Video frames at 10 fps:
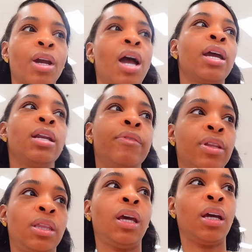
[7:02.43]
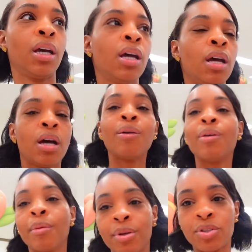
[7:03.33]
can't even think.
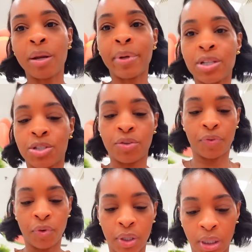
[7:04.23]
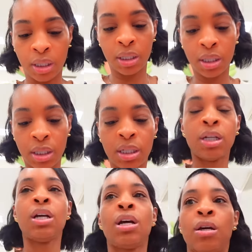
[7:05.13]
I'm going to try to make it to Sephora.
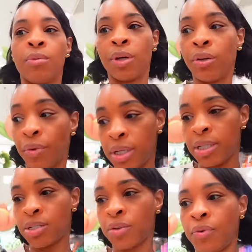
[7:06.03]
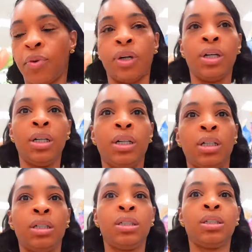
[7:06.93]
We're going to run to Sephora.
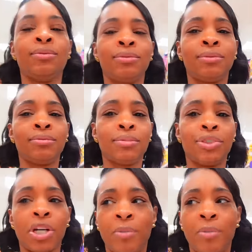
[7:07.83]
Sorry,